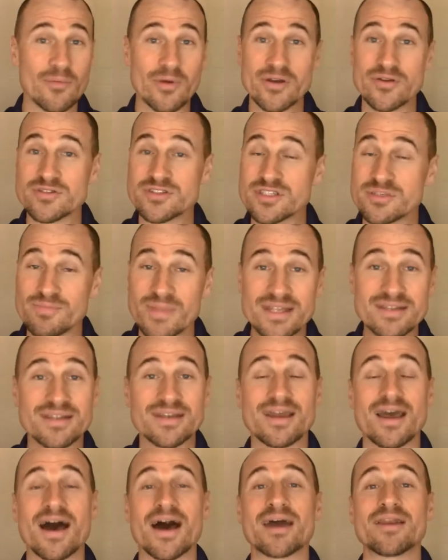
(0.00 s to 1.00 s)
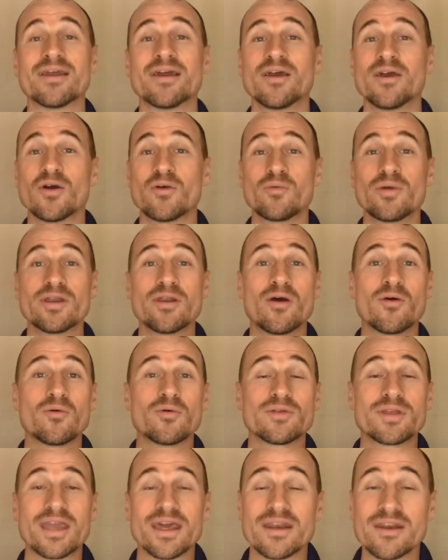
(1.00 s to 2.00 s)
We don't submit to God. We
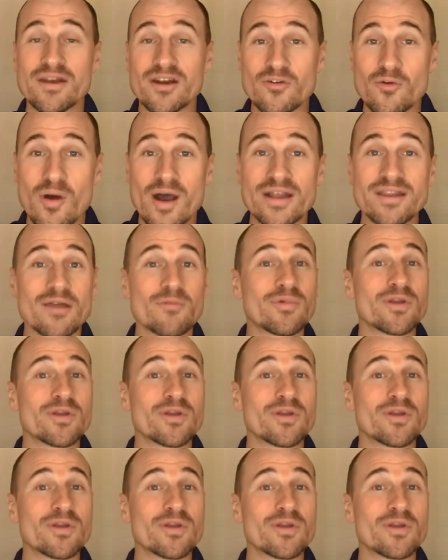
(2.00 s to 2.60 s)
don't get in our quiet time.